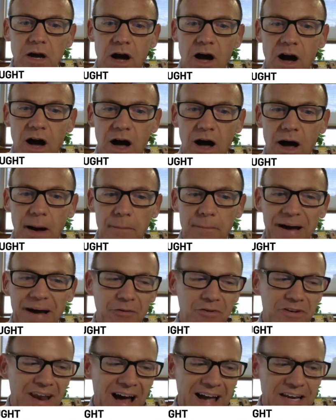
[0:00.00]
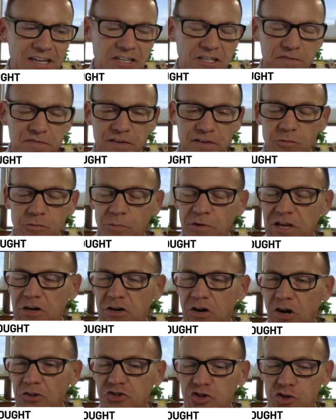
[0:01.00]
uh, about nine different what we
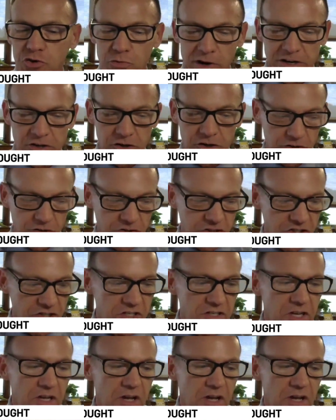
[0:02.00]
call triggers,